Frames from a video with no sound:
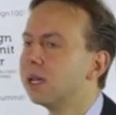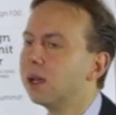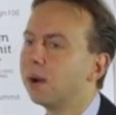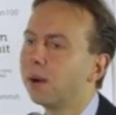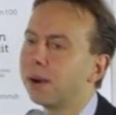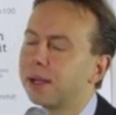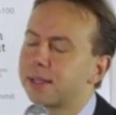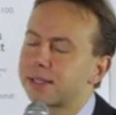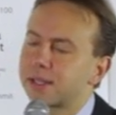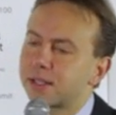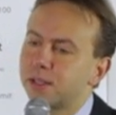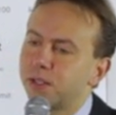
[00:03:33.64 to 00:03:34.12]

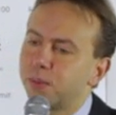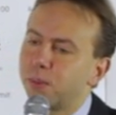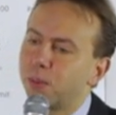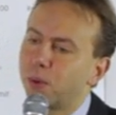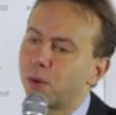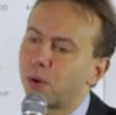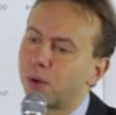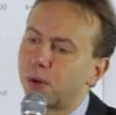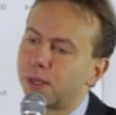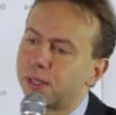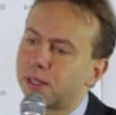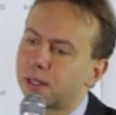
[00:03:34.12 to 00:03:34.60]
That's a good
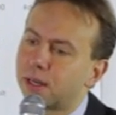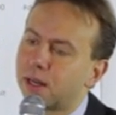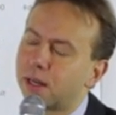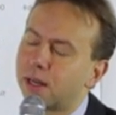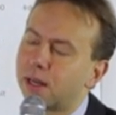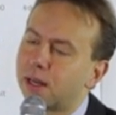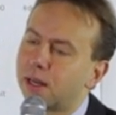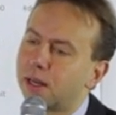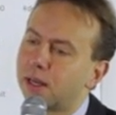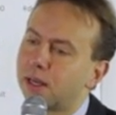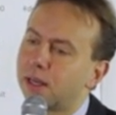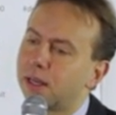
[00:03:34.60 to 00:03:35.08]
point.
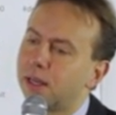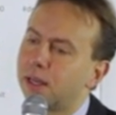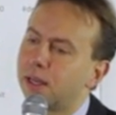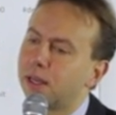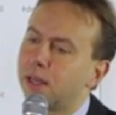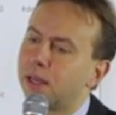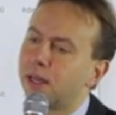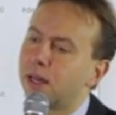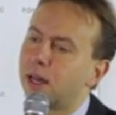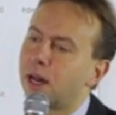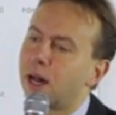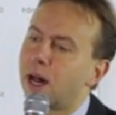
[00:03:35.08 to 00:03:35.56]

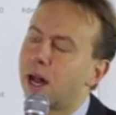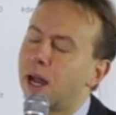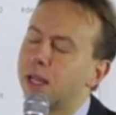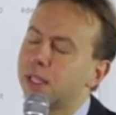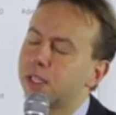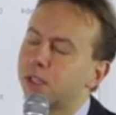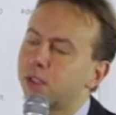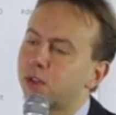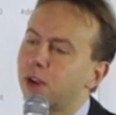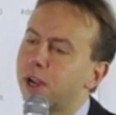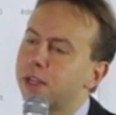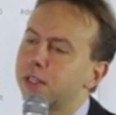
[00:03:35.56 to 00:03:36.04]
I
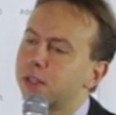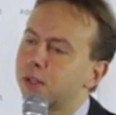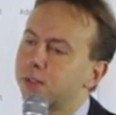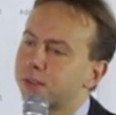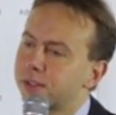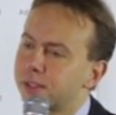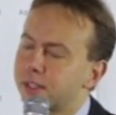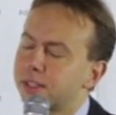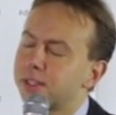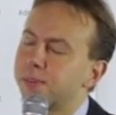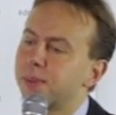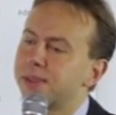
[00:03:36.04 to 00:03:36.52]
tried to
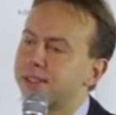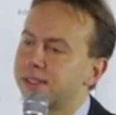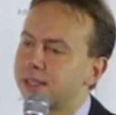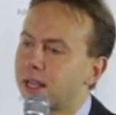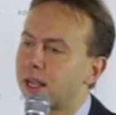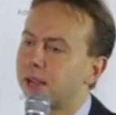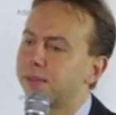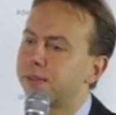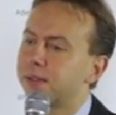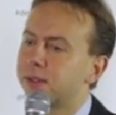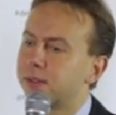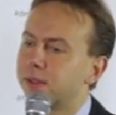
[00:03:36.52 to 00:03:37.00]
resist
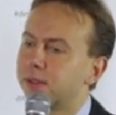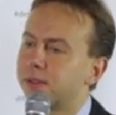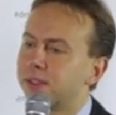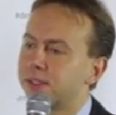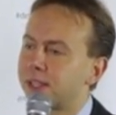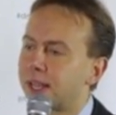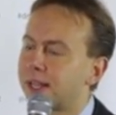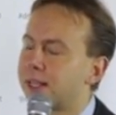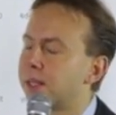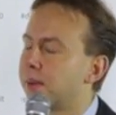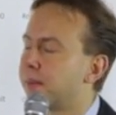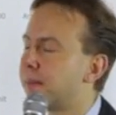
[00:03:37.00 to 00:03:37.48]
myself to
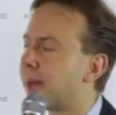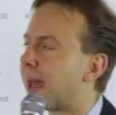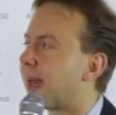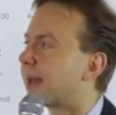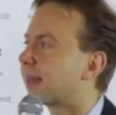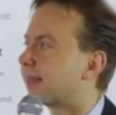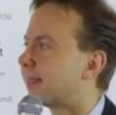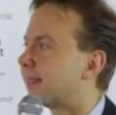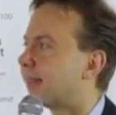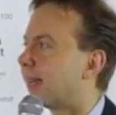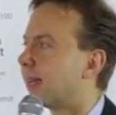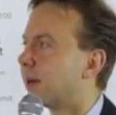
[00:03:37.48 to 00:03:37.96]
send them
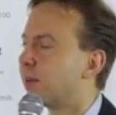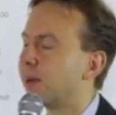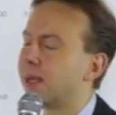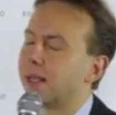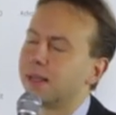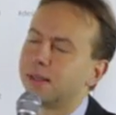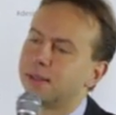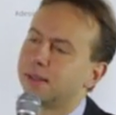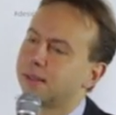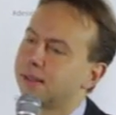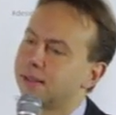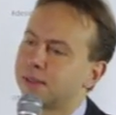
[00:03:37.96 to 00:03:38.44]
back, saying,
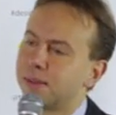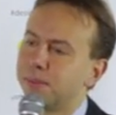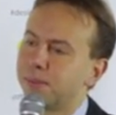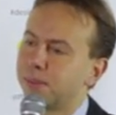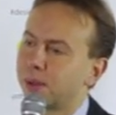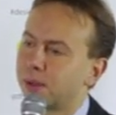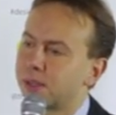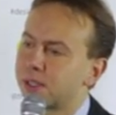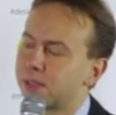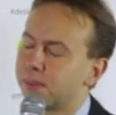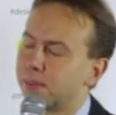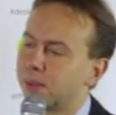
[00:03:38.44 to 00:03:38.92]
well, it's
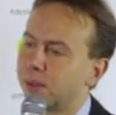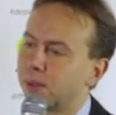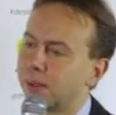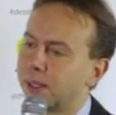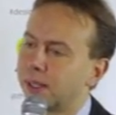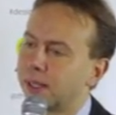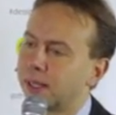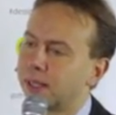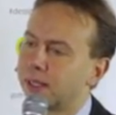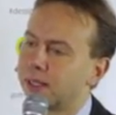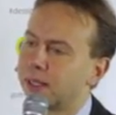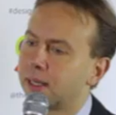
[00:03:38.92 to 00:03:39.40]
impossible.
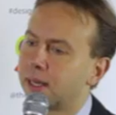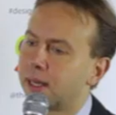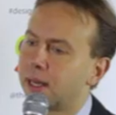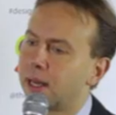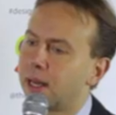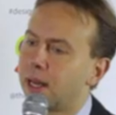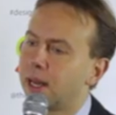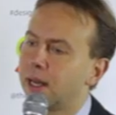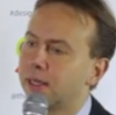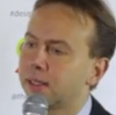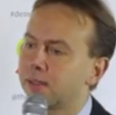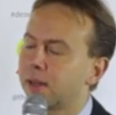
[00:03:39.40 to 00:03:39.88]
And
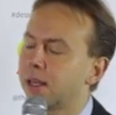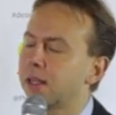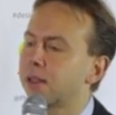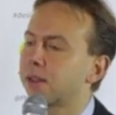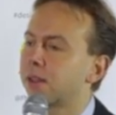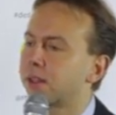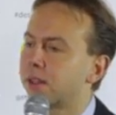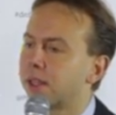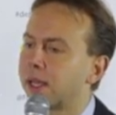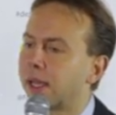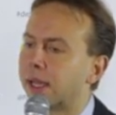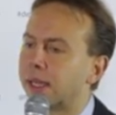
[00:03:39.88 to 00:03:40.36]
I tried
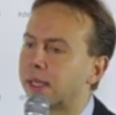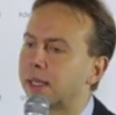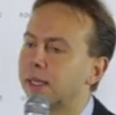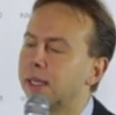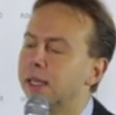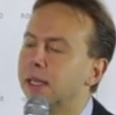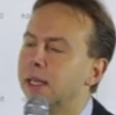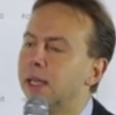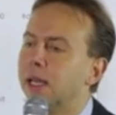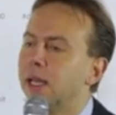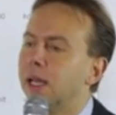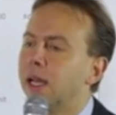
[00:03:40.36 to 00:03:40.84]
to think.
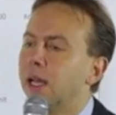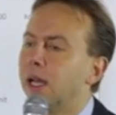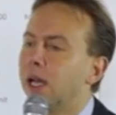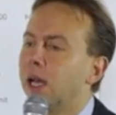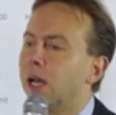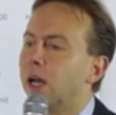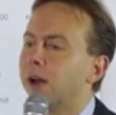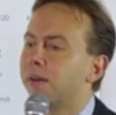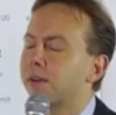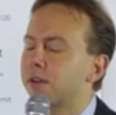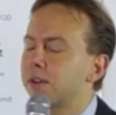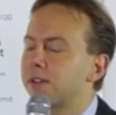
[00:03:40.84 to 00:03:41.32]

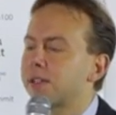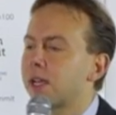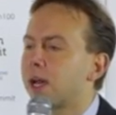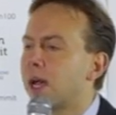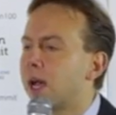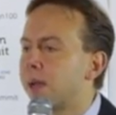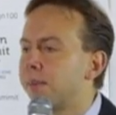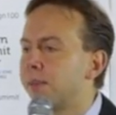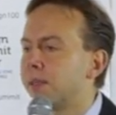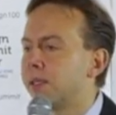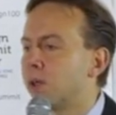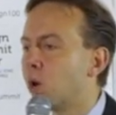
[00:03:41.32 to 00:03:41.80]
Of course,
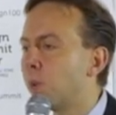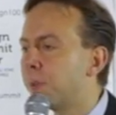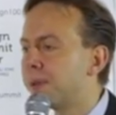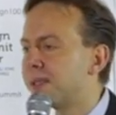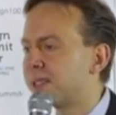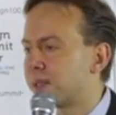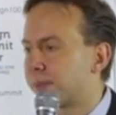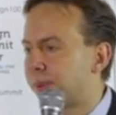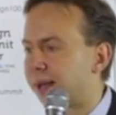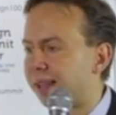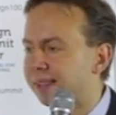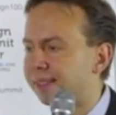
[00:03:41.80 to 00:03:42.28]
I'm an
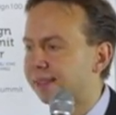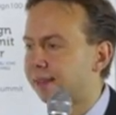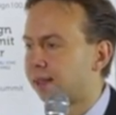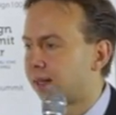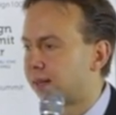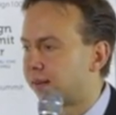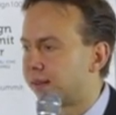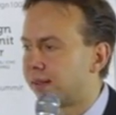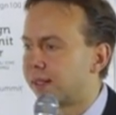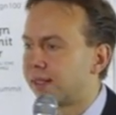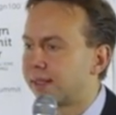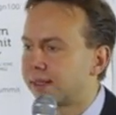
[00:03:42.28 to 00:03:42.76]
open space
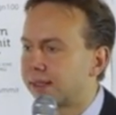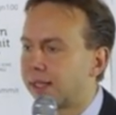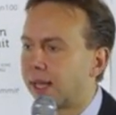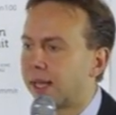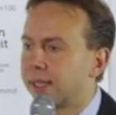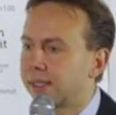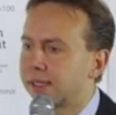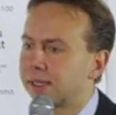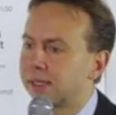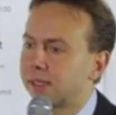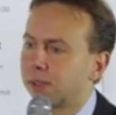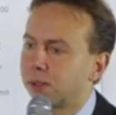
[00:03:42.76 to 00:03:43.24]
lover,
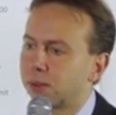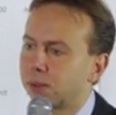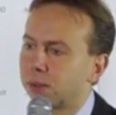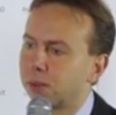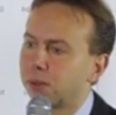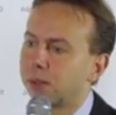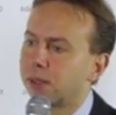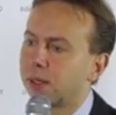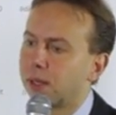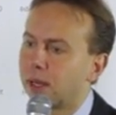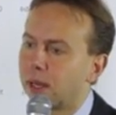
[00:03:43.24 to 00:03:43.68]
so